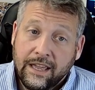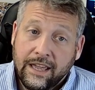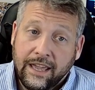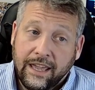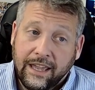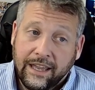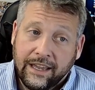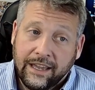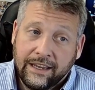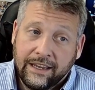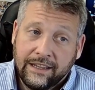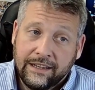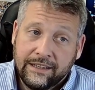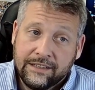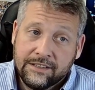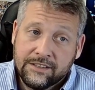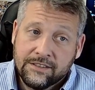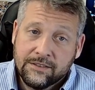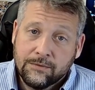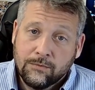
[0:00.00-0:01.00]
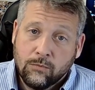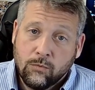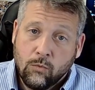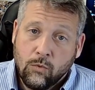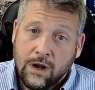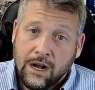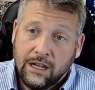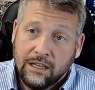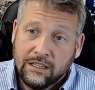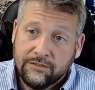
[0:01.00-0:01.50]
And
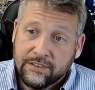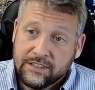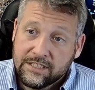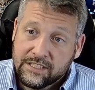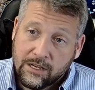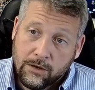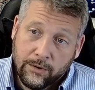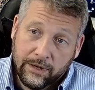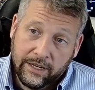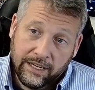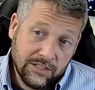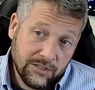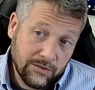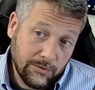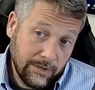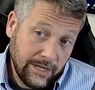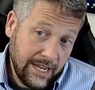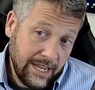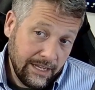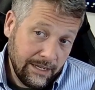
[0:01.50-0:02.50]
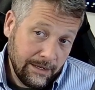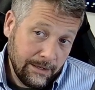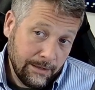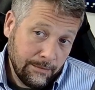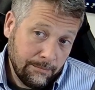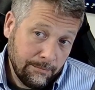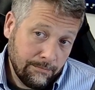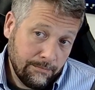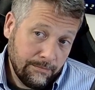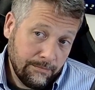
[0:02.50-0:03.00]
while if it's going into an
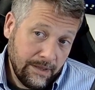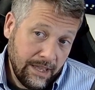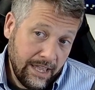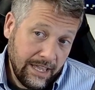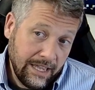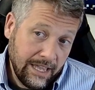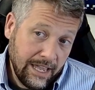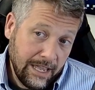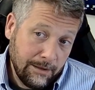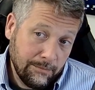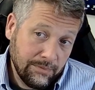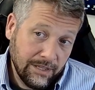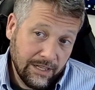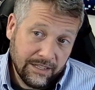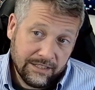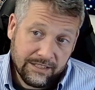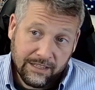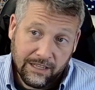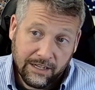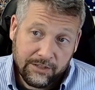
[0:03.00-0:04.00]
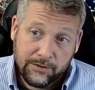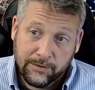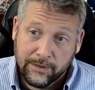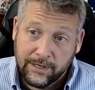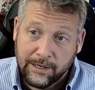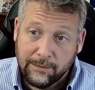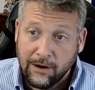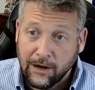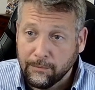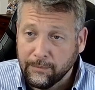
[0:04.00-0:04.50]
AA plus
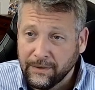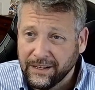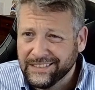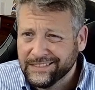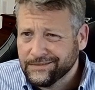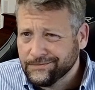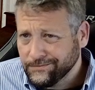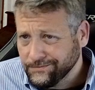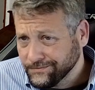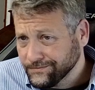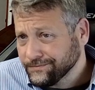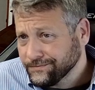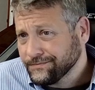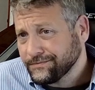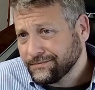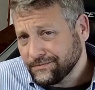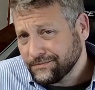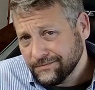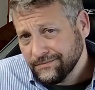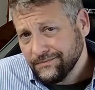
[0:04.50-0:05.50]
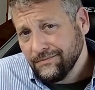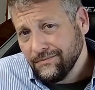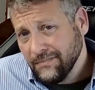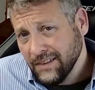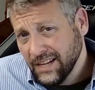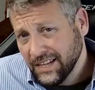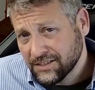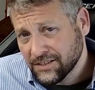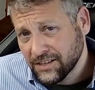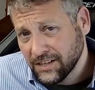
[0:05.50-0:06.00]
luxury apartment,
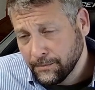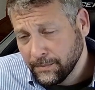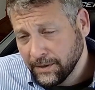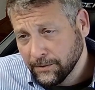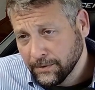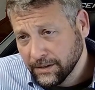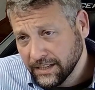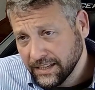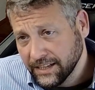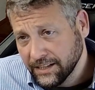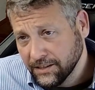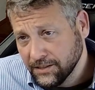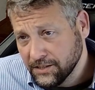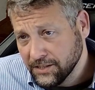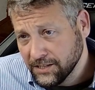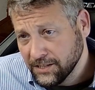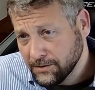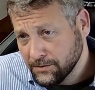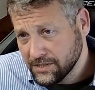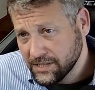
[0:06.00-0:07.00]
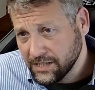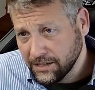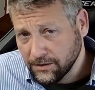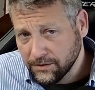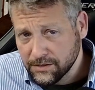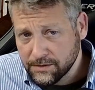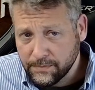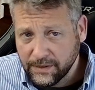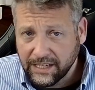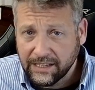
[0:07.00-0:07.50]
it's going to be really good to use
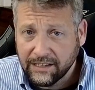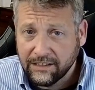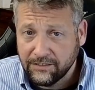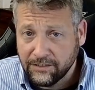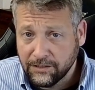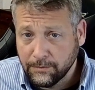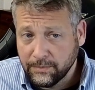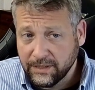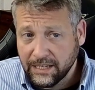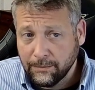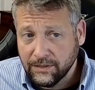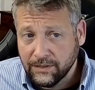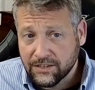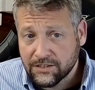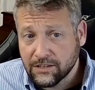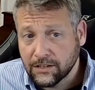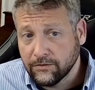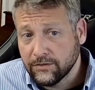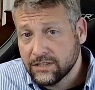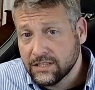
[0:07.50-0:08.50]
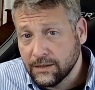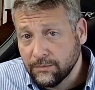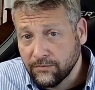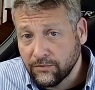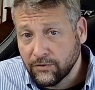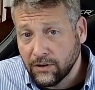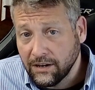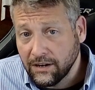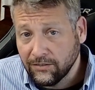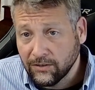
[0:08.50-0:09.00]
those because you'll be able to service them
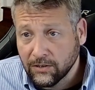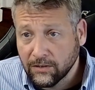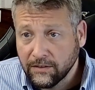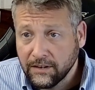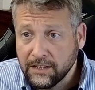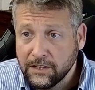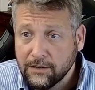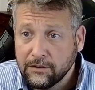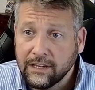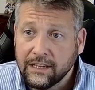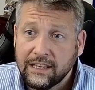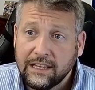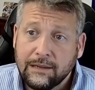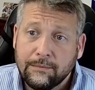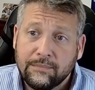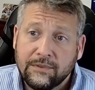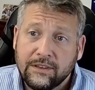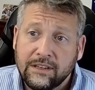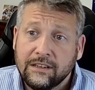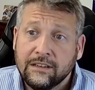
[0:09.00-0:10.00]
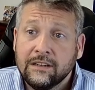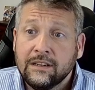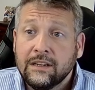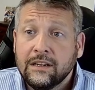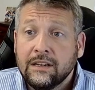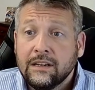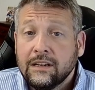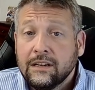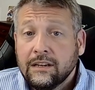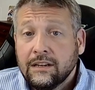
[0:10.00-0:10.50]
forever, and you can keep the
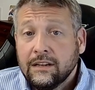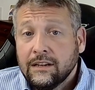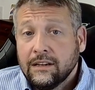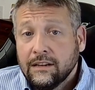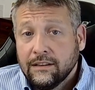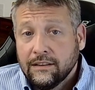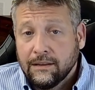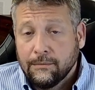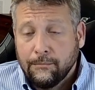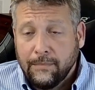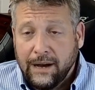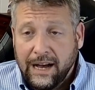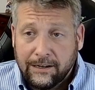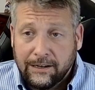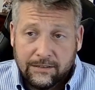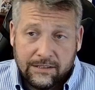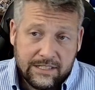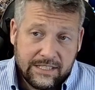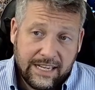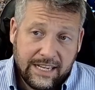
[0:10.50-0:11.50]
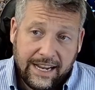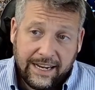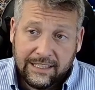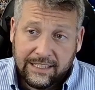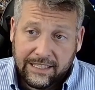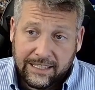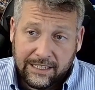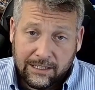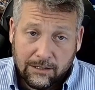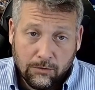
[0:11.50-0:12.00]
modern
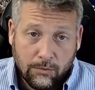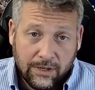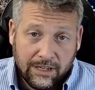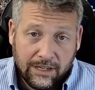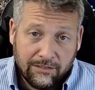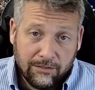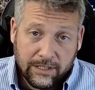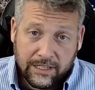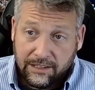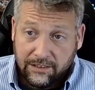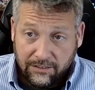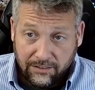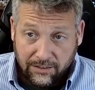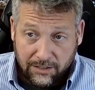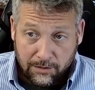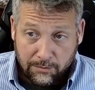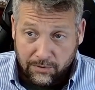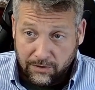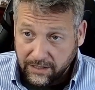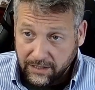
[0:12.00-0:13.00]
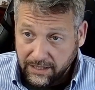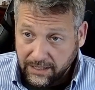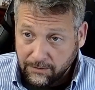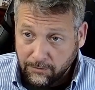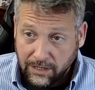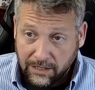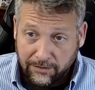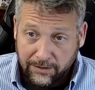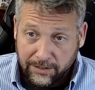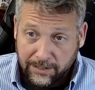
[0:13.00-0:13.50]
styling or whatever it is that you put
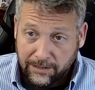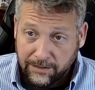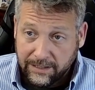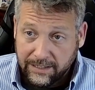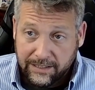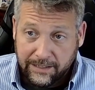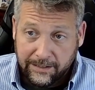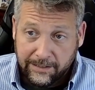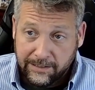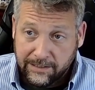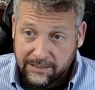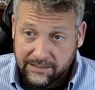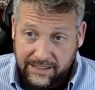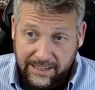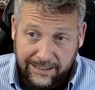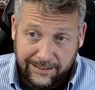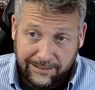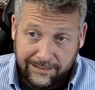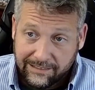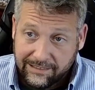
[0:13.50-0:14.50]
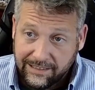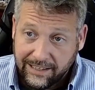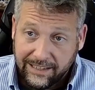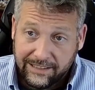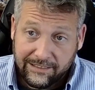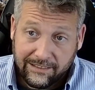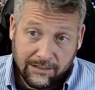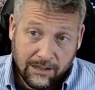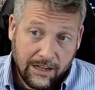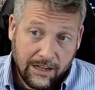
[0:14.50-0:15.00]
in, whatever your interior designer decides is